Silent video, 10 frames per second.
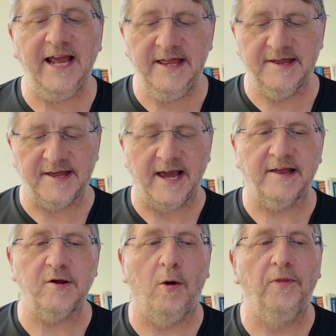
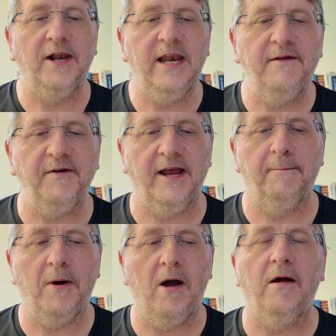insects on the living
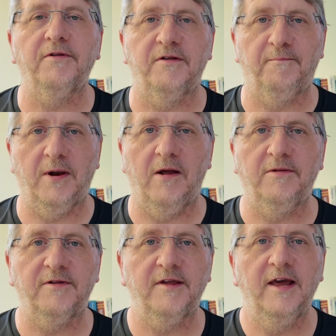parts of
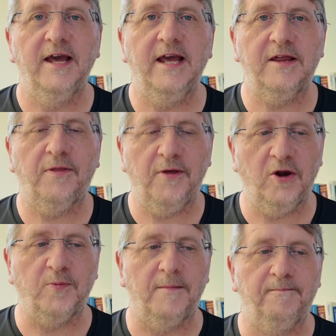plants is the
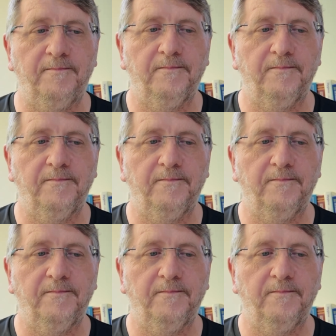third one.